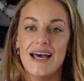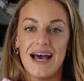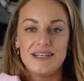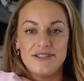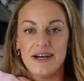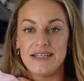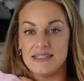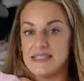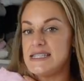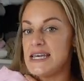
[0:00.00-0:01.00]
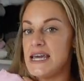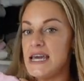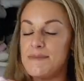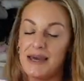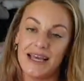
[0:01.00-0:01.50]
As you guys can
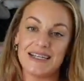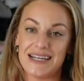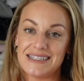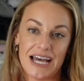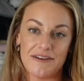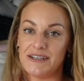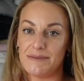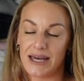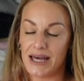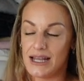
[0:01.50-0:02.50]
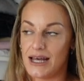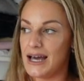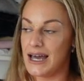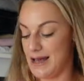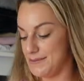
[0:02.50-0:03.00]
see, pink is like definitely my colour.
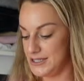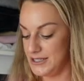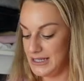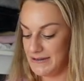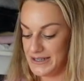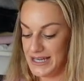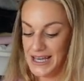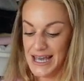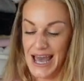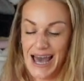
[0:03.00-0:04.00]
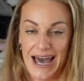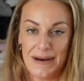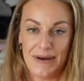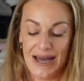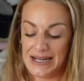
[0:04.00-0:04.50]
I absolutely love it.
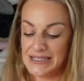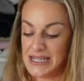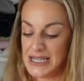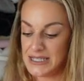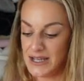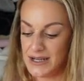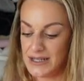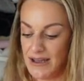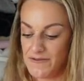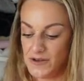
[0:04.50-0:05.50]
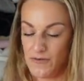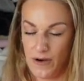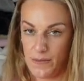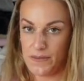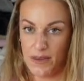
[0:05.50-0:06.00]
Um, and this is kind of gifted
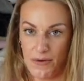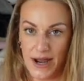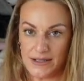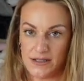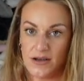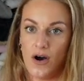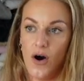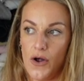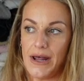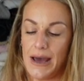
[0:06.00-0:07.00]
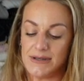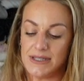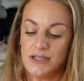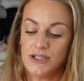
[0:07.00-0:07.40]
from the brand on Amazon.